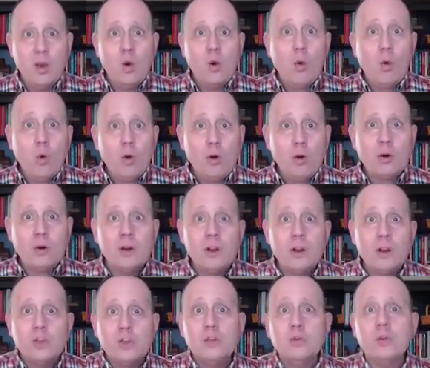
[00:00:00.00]
Or
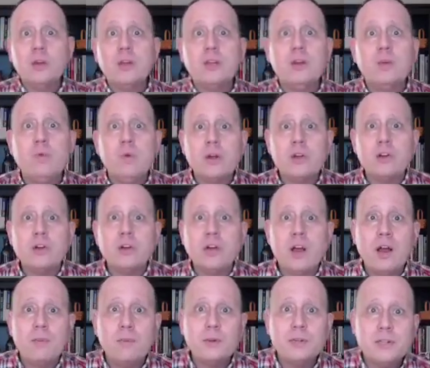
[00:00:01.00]
you look at what your
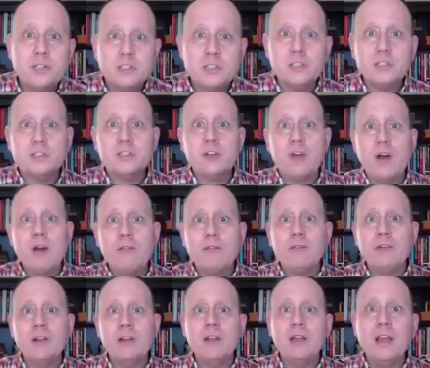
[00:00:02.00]
competition is
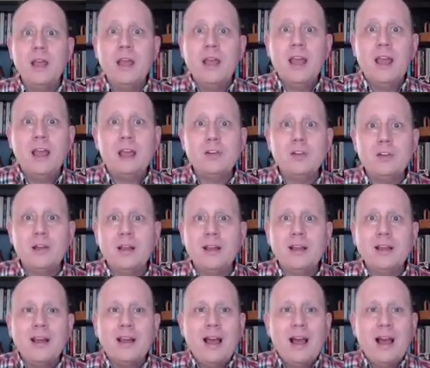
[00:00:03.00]
offering and you're like,